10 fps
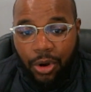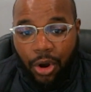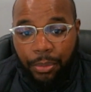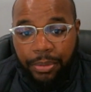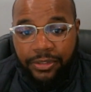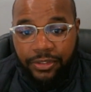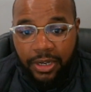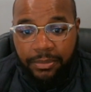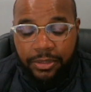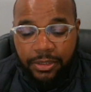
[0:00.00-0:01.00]
opens
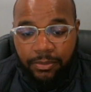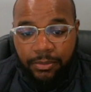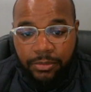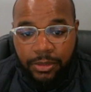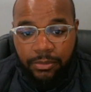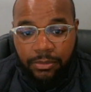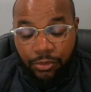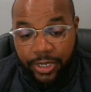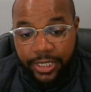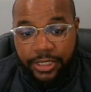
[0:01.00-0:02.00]
up some
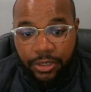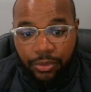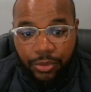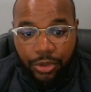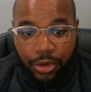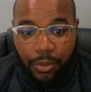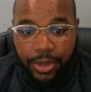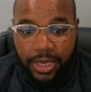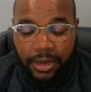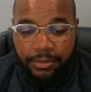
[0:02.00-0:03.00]
risk, when
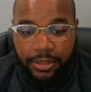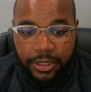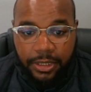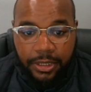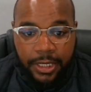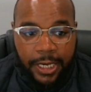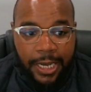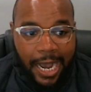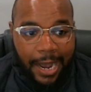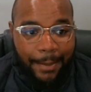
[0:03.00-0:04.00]
we come to
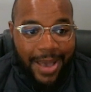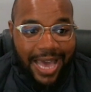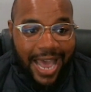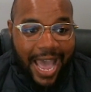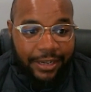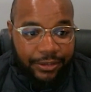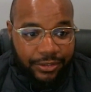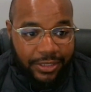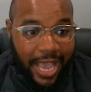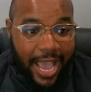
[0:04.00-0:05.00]
bad
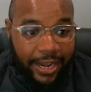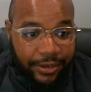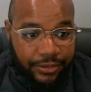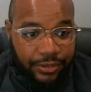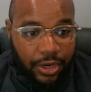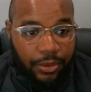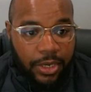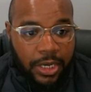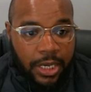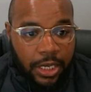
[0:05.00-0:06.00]
actors and hackers.
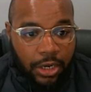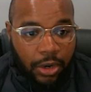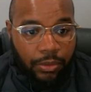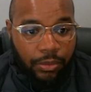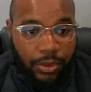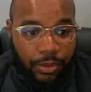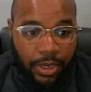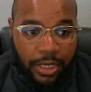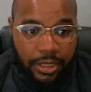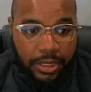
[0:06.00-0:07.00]
So, we
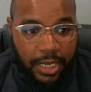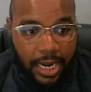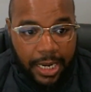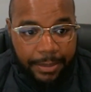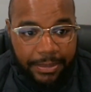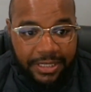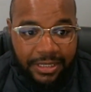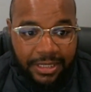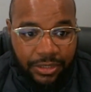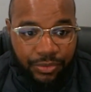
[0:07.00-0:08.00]
want
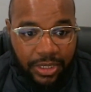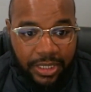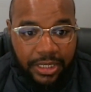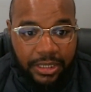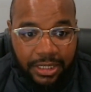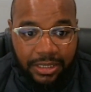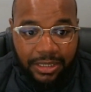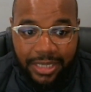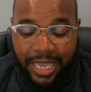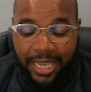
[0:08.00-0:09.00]
businesses really
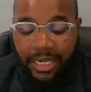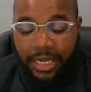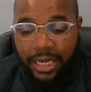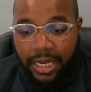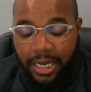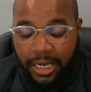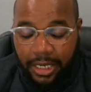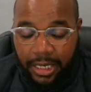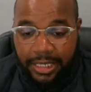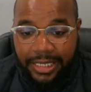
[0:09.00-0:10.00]
to take
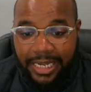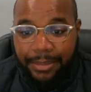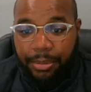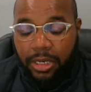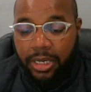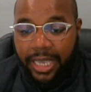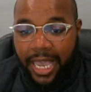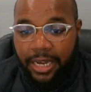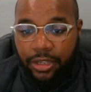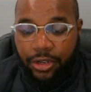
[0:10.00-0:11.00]
a deep look
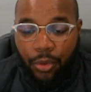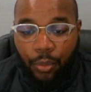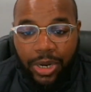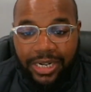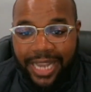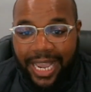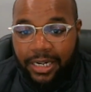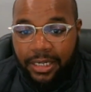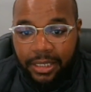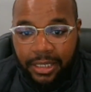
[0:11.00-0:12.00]
at, what
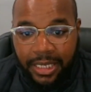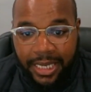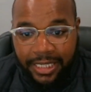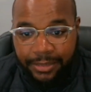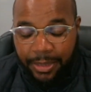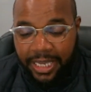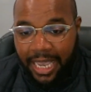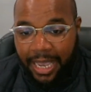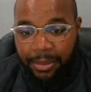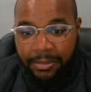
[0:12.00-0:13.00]
data is being
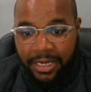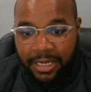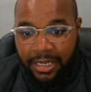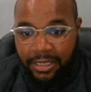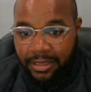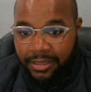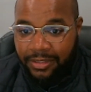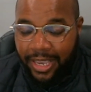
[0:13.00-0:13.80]
implemented into this